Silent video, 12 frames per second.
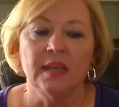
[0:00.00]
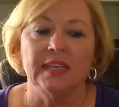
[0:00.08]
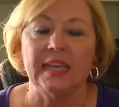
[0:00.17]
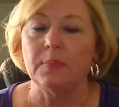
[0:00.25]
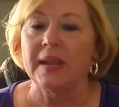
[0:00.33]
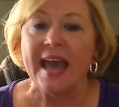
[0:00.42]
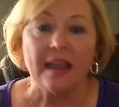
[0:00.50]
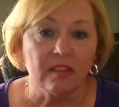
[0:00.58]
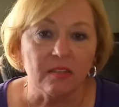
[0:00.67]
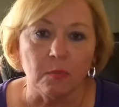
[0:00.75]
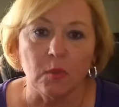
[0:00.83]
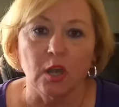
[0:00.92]
keep it out of
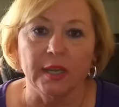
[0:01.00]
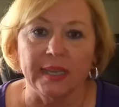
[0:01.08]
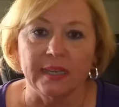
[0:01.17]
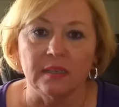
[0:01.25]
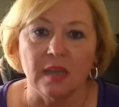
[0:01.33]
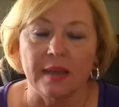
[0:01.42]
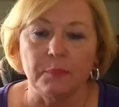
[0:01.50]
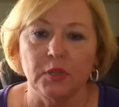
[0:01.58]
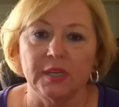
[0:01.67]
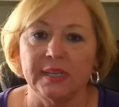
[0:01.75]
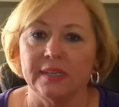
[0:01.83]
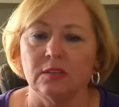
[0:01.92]
the market, not put
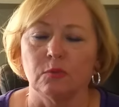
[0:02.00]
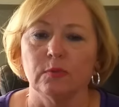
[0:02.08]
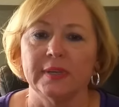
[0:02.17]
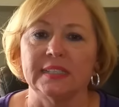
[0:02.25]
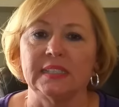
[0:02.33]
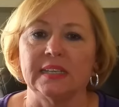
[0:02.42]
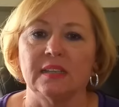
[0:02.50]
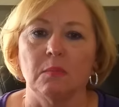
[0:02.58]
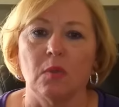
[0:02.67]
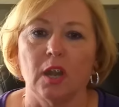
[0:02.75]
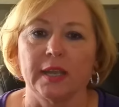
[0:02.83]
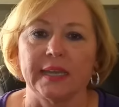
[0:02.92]
it into risk in the
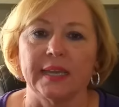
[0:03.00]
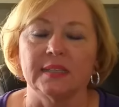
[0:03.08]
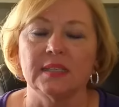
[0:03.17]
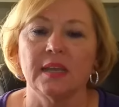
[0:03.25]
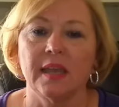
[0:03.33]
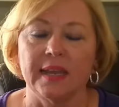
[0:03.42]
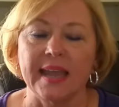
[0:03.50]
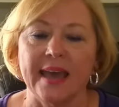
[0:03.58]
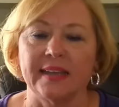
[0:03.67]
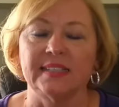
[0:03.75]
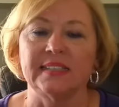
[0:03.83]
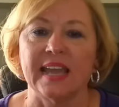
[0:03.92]
market, and how
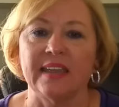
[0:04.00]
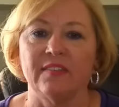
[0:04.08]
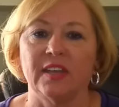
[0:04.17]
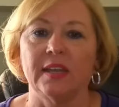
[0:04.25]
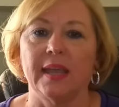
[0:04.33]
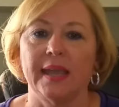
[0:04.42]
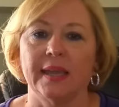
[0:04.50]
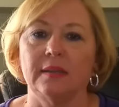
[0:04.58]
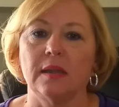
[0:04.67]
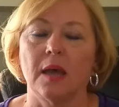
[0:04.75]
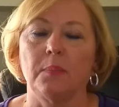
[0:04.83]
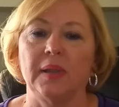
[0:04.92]
to save it and
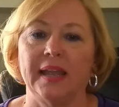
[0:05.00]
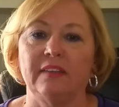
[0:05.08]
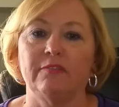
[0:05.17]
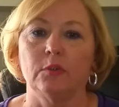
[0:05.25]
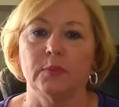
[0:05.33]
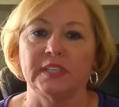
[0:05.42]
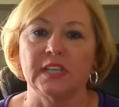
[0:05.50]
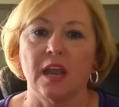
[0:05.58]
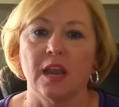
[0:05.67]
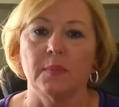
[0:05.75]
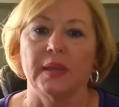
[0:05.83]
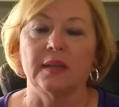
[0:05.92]
plan for
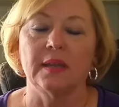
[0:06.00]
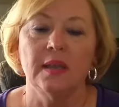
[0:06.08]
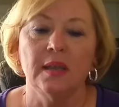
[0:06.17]
retirement.